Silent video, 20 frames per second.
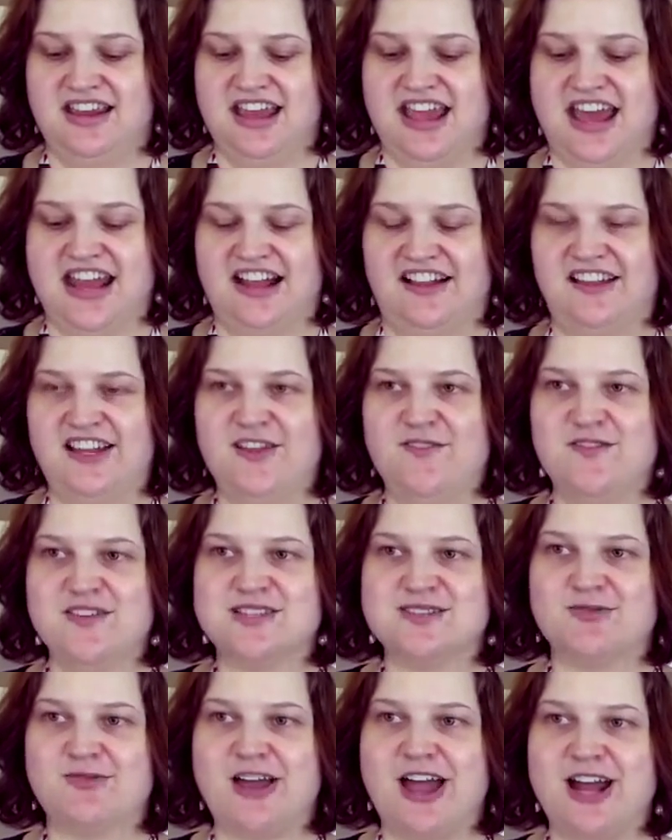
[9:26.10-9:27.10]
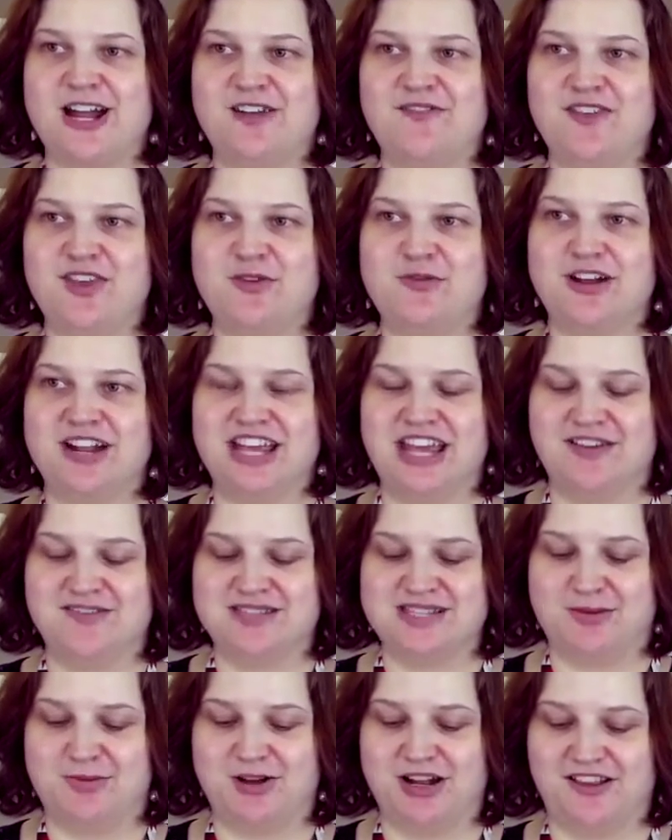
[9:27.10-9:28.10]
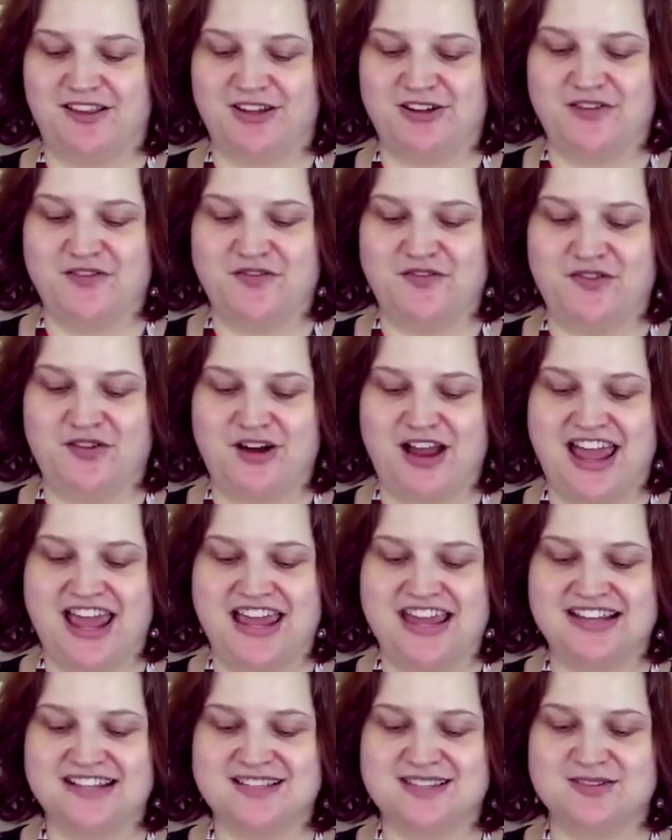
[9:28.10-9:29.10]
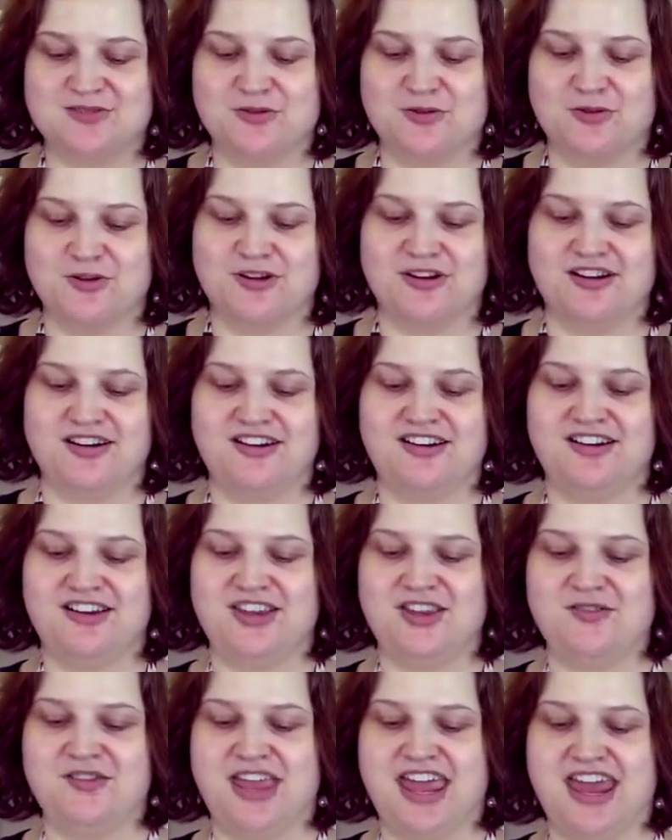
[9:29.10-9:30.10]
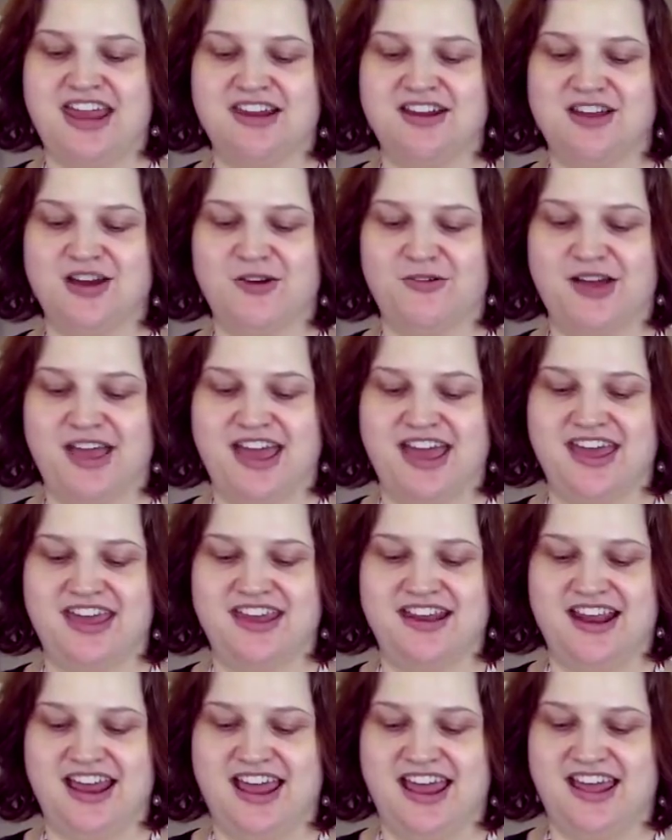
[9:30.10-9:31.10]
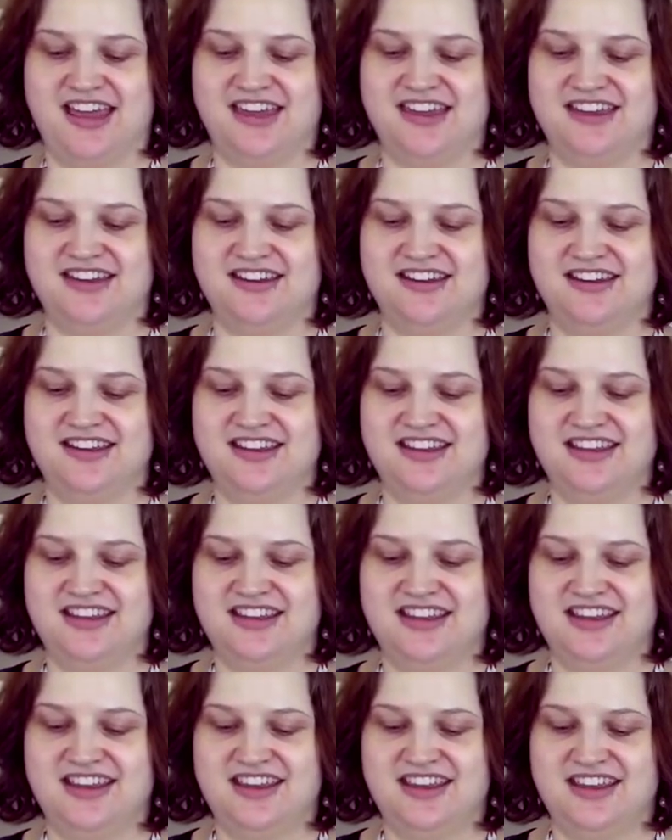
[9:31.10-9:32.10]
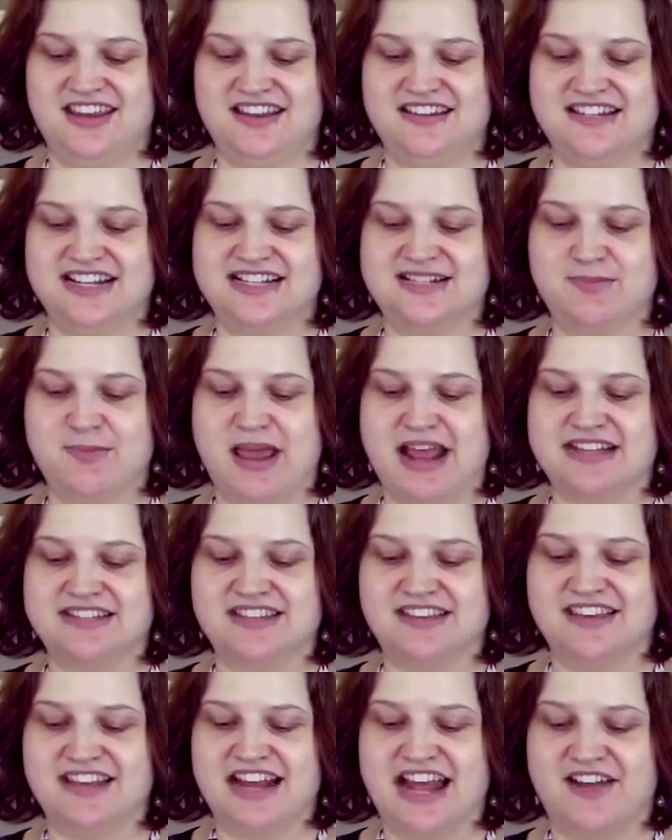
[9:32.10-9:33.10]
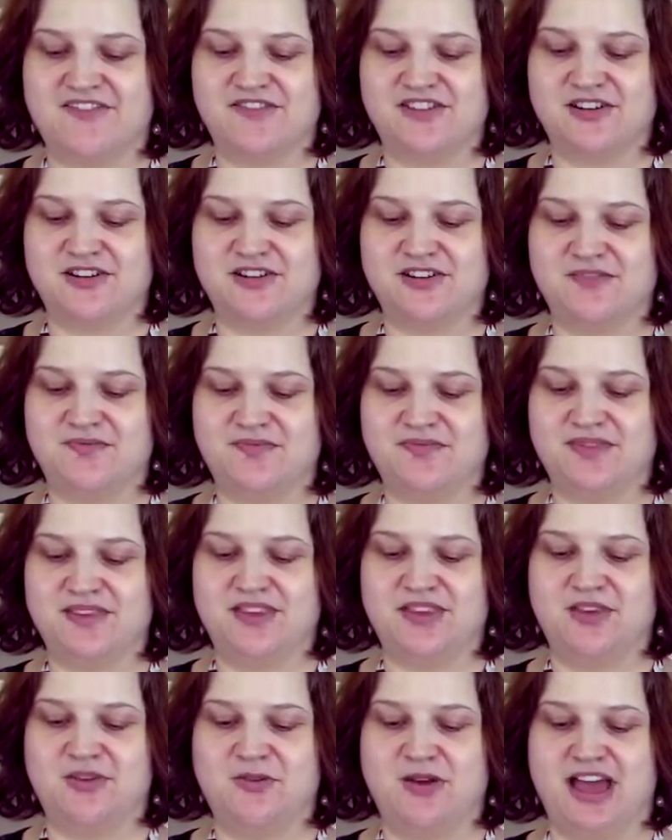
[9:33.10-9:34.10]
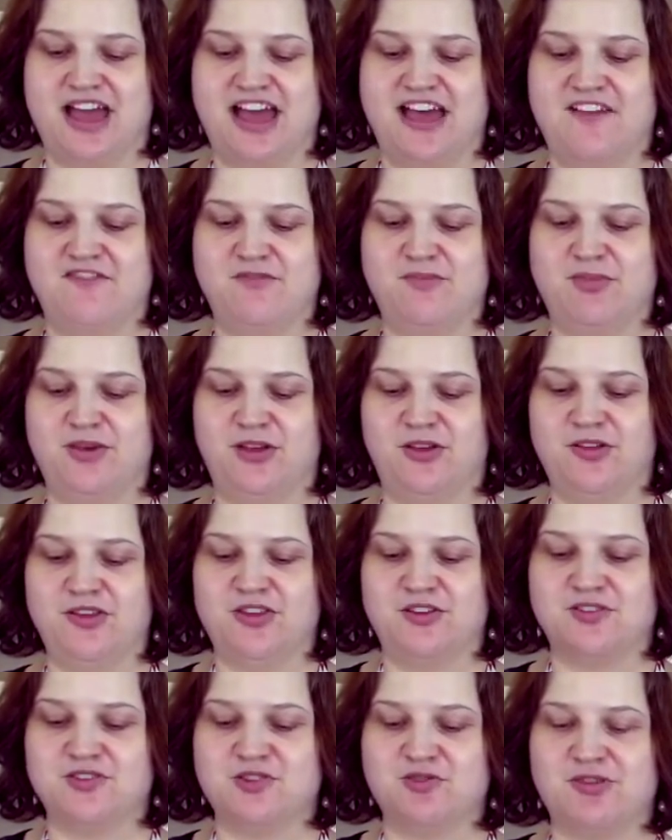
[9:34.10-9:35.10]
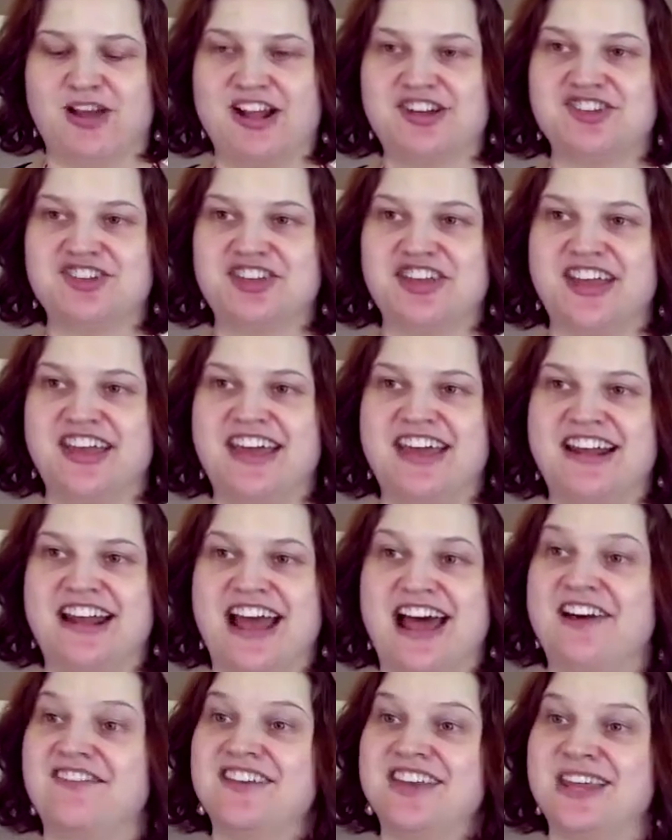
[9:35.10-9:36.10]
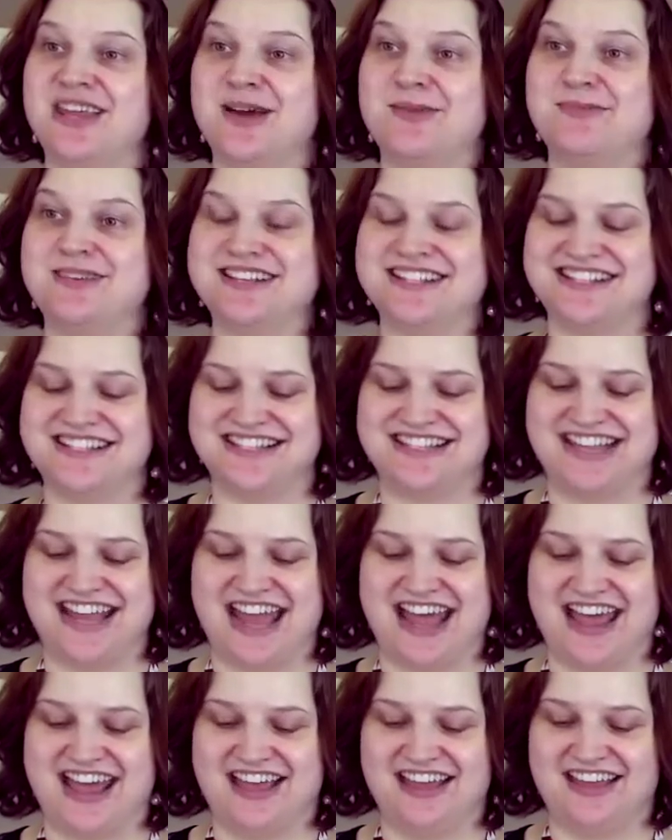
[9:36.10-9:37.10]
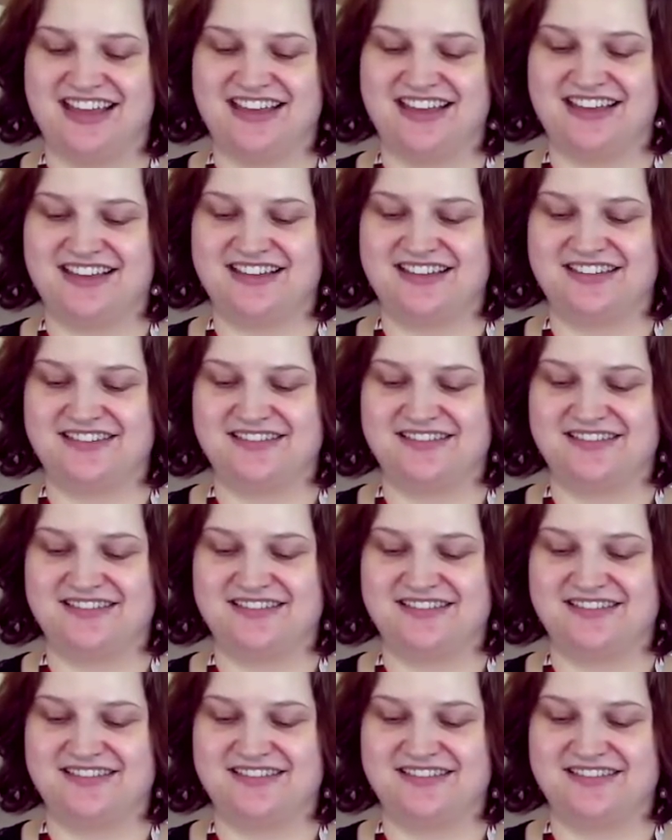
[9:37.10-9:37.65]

kind of leave this around if you want to give someone a little fright or you can go ahead and Dismantle it after you have built your tarantula and have a yummy snack.